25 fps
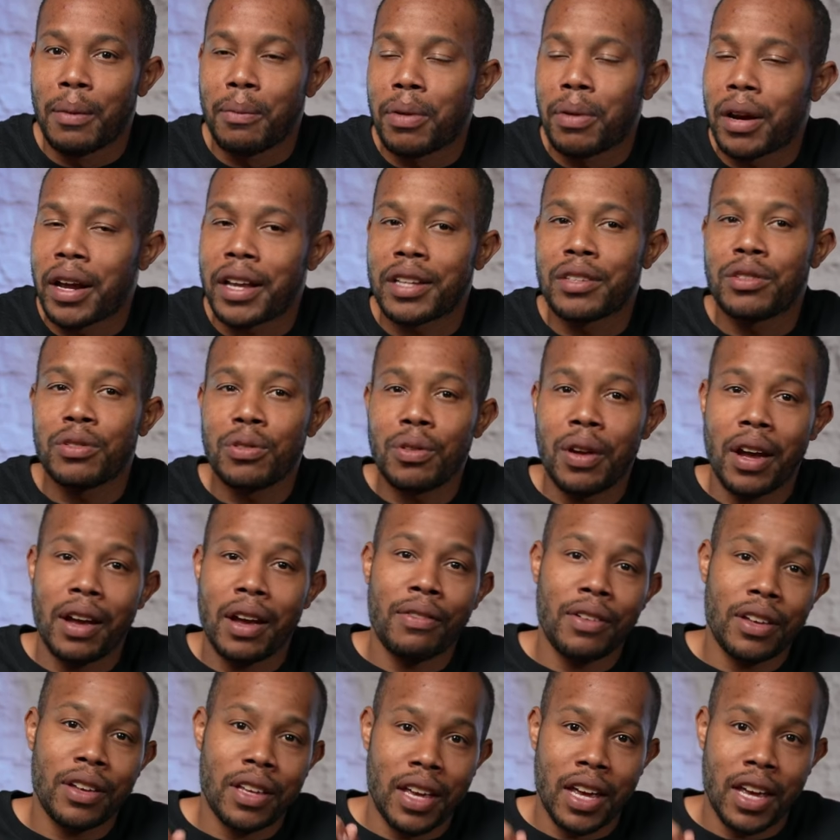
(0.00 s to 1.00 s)
But I do
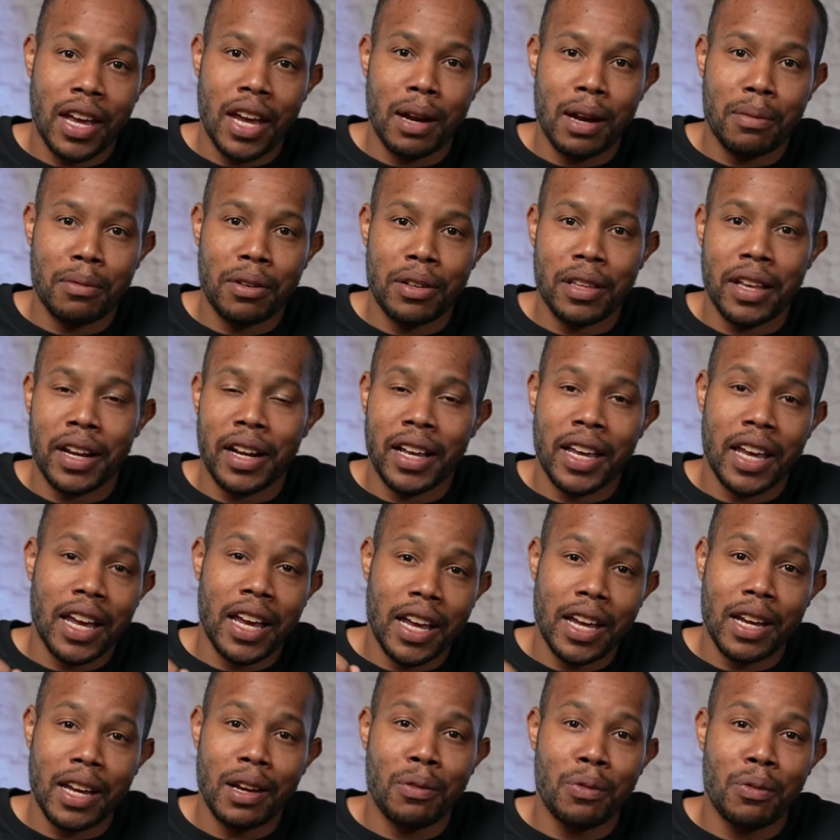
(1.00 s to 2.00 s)
have a camera that I
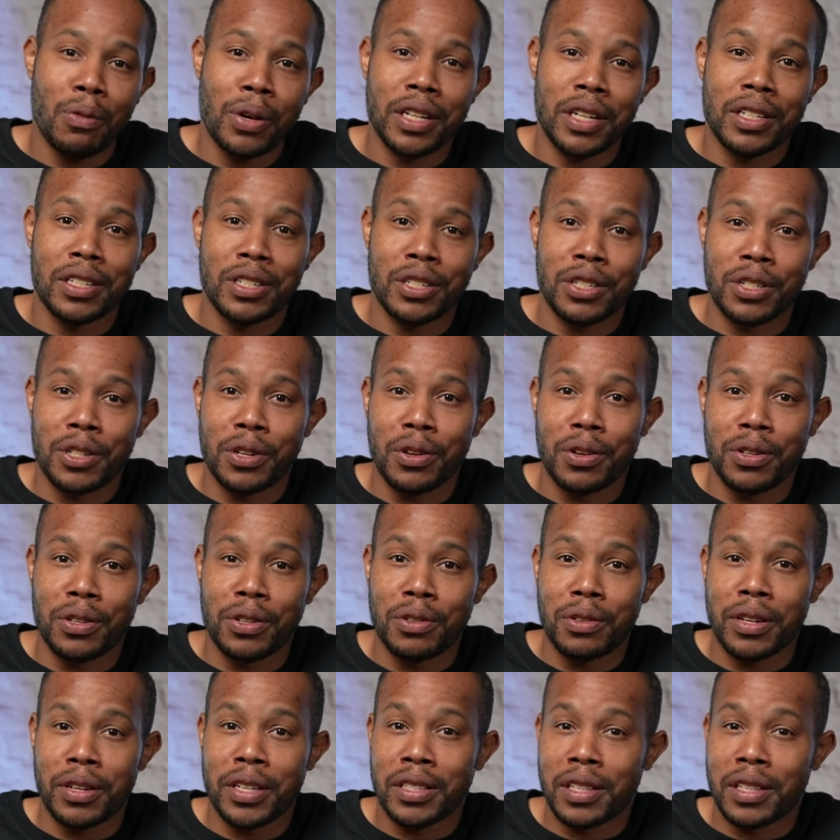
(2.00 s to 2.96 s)
can't wait to show you.